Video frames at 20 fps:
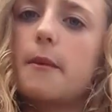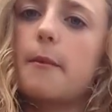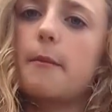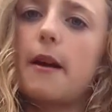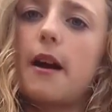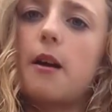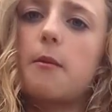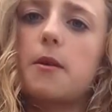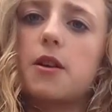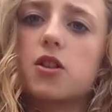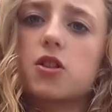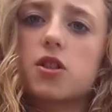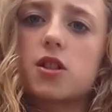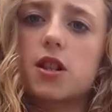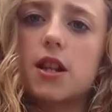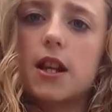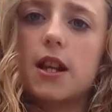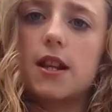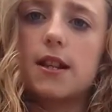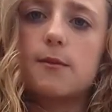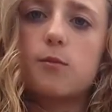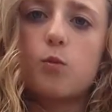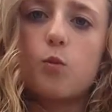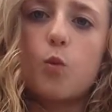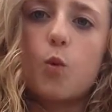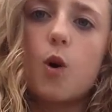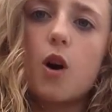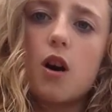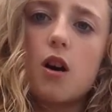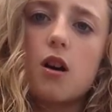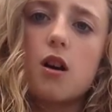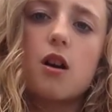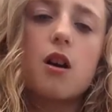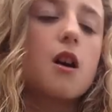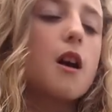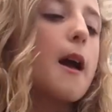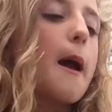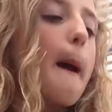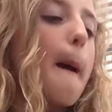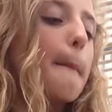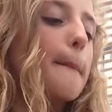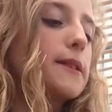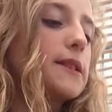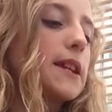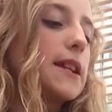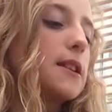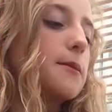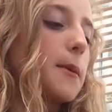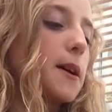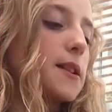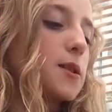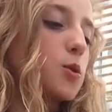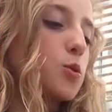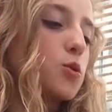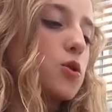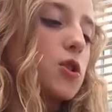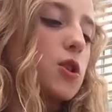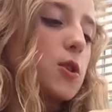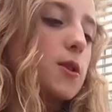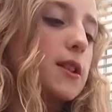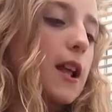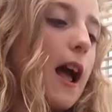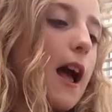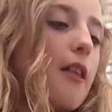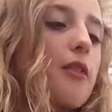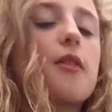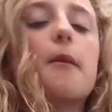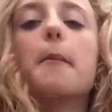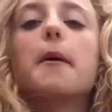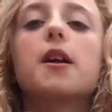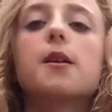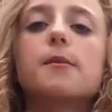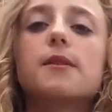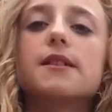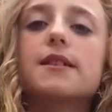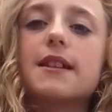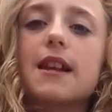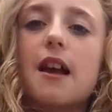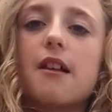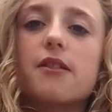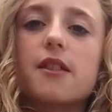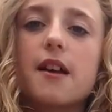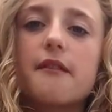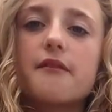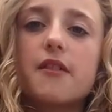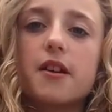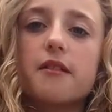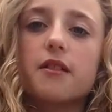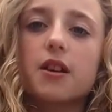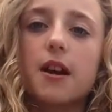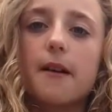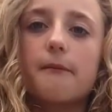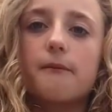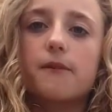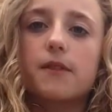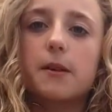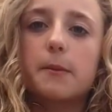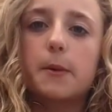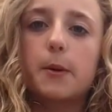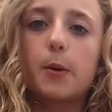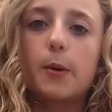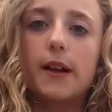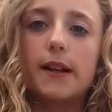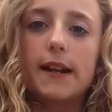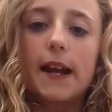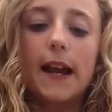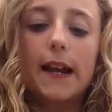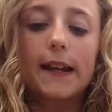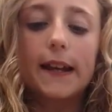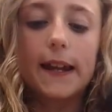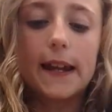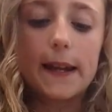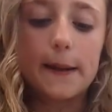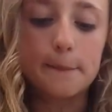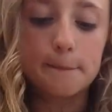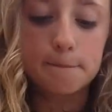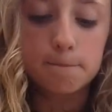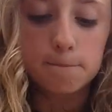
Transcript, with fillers: remember how much these were, but these are my school shoes at the moment, and they're very comfortable and handy